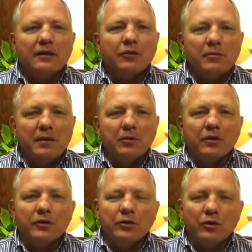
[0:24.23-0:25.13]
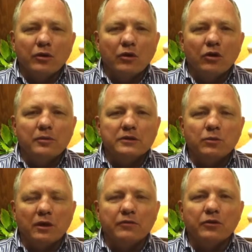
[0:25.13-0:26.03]
Remember, your home is
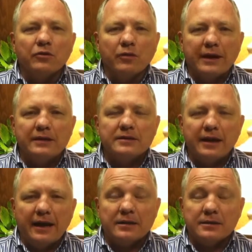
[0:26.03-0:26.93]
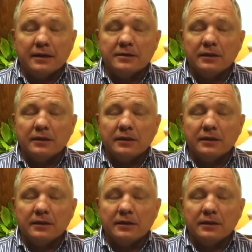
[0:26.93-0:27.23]
one of your greatest assets.